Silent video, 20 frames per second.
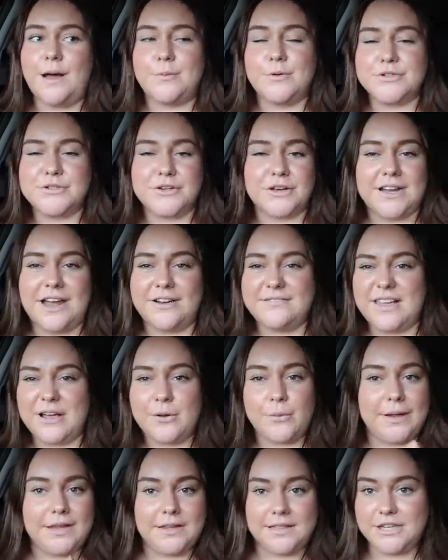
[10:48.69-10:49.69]
I'm also gonna have
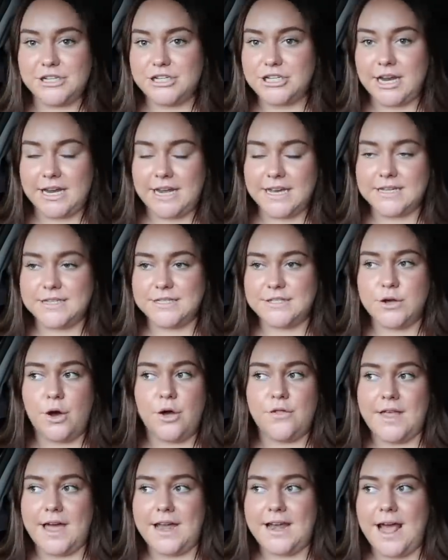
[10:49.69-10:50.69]
like weekly check-ins
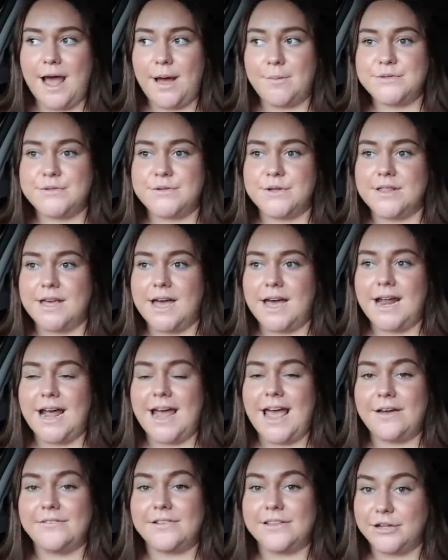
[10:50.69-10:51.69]
on that app so that I
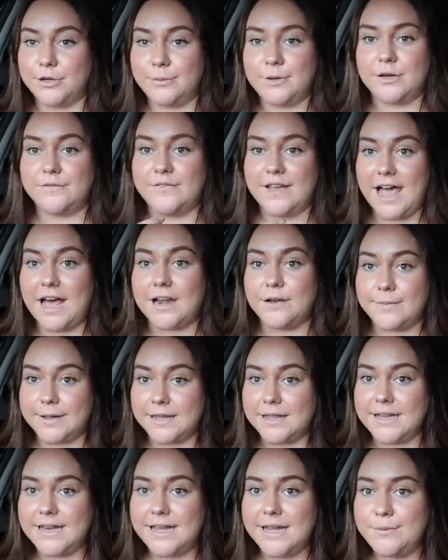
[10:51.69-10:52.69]
have a little bit of
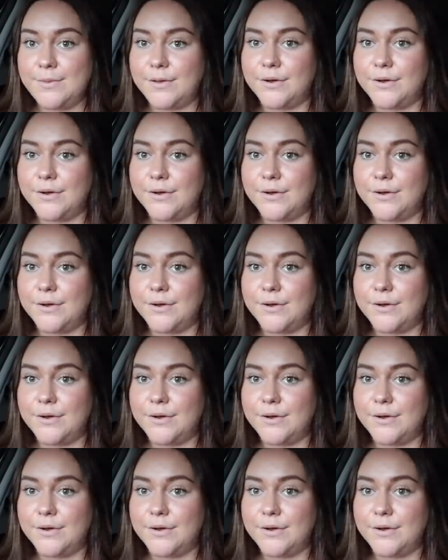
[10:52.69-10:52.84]
accountability,